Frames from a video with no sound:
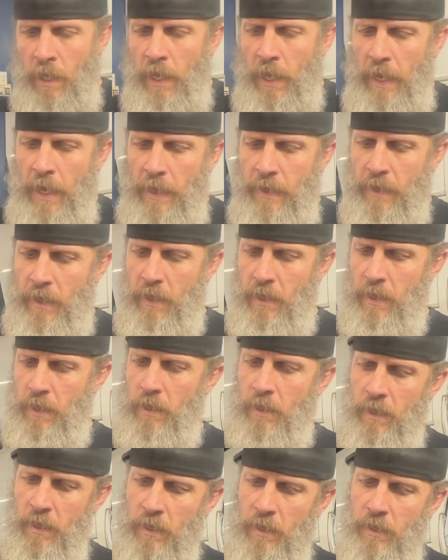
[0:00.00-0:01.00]
and then
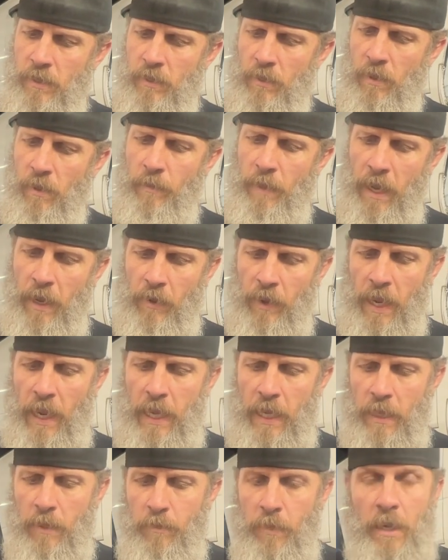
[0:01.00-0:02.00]
these are about
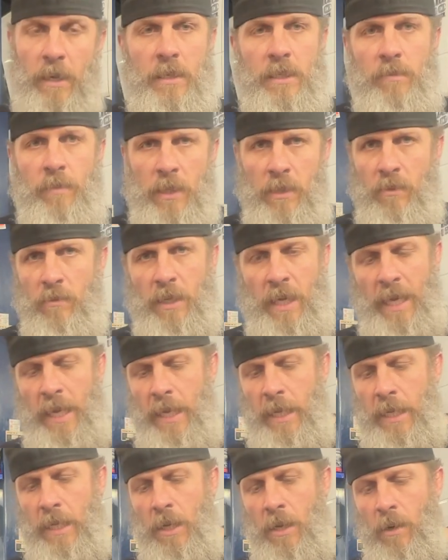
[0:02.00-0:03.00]
80 bucks. But you
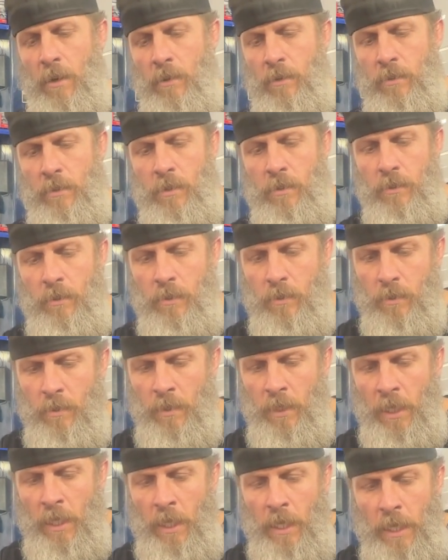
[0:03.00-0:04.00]
can go to
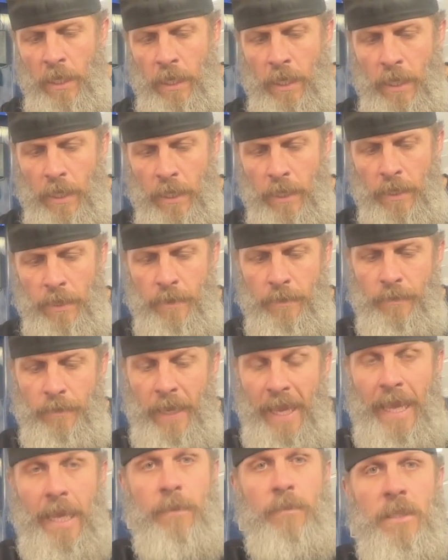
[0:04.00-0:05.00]

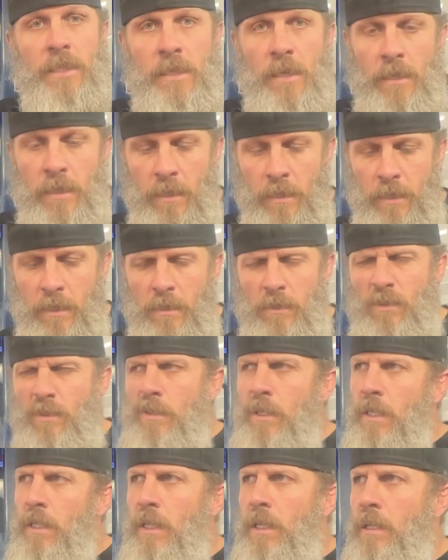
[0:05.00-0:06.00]
Amazon. You
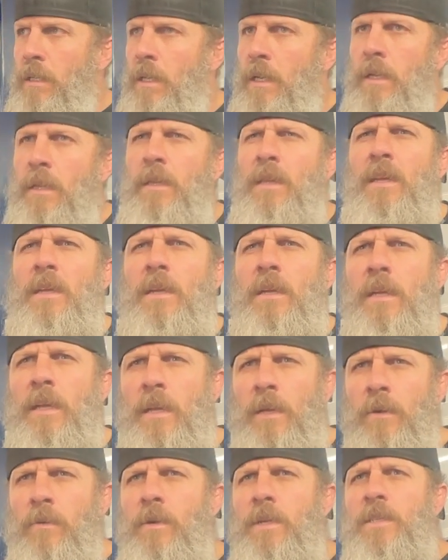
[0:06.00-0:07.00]
can get, I think, a
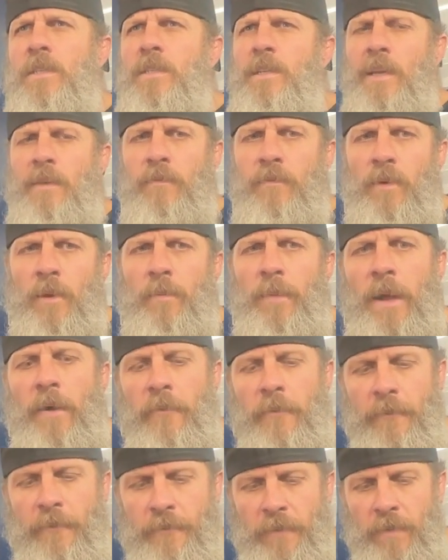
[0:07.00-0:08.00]
gear wrench set for
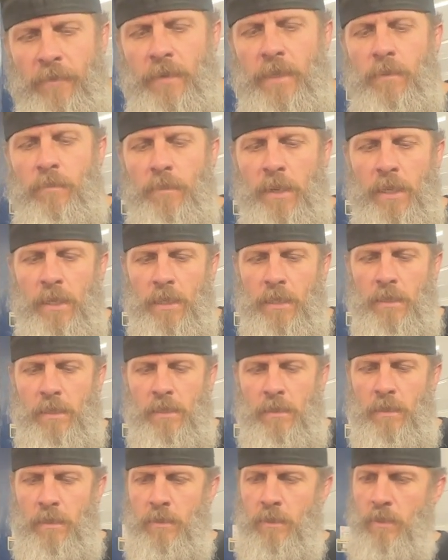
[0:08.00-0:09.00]
about 50
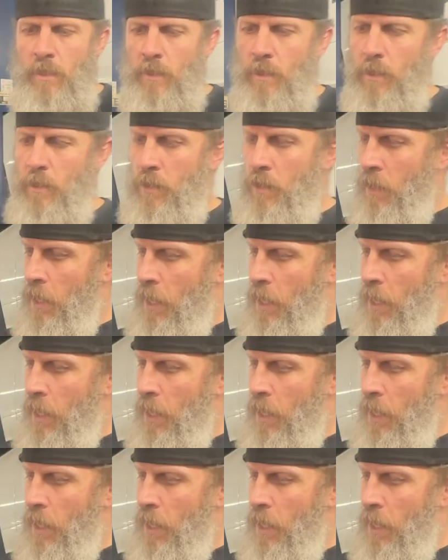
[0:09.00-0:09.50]
bucks. So,